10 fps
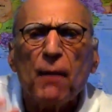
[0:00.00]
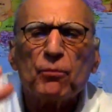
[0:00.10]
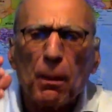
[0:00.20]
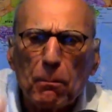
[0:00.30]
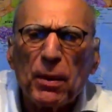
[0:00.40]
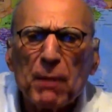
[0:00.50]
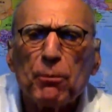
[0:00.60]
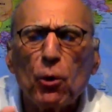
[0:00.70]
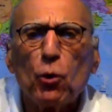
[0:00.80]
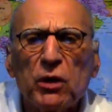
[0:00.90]
the
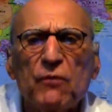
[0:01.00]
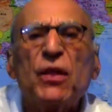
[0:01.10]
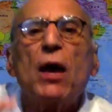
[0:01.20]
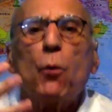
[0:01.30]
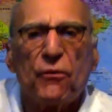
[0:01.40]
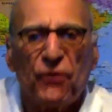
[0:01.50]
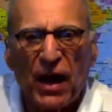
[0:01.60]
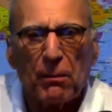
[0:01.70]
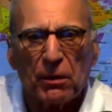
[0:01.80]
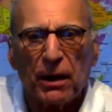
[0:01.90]
people who lived there were
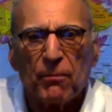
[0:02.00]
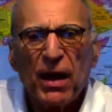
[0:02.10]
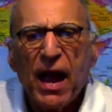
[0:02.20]
family.